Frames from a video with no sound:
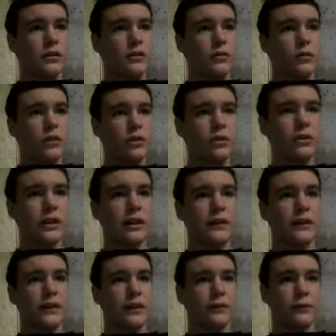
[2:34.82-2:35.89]
when you get out
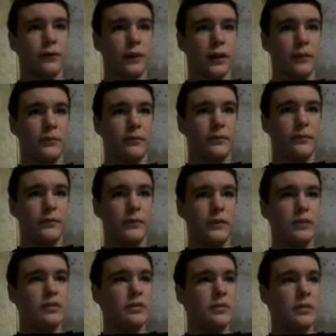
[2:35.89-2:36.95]
there and flip,
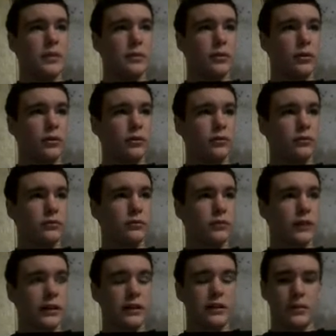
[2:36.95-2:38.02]
you see people
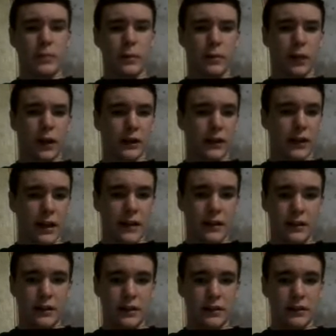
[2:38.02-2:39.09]
like these people like
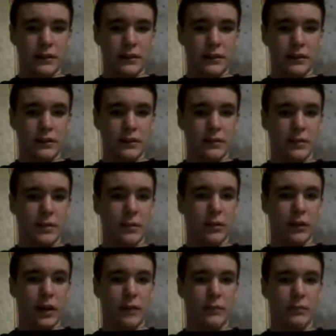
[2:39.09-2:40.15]
Landis, these people
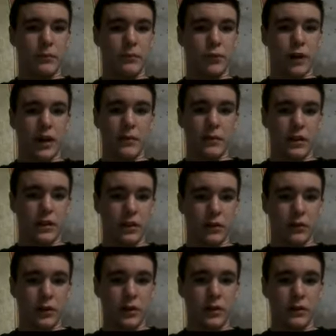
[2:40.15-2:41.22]
like Brendan
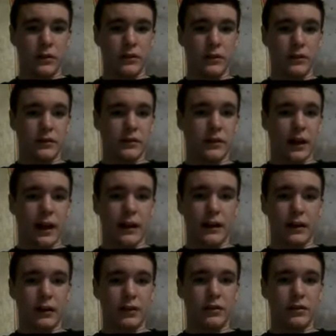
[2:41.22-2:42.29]
McEwen, Ty
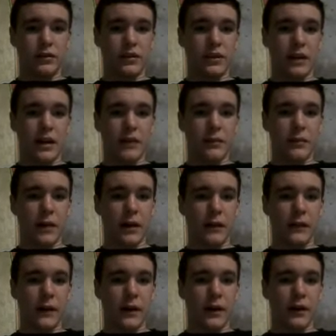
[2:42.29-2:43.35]
Hill, you see them out
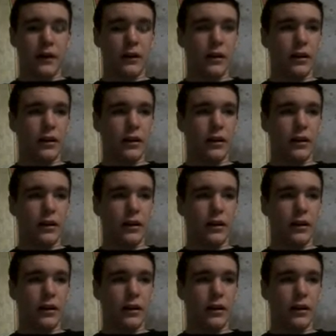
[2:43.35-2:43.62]
there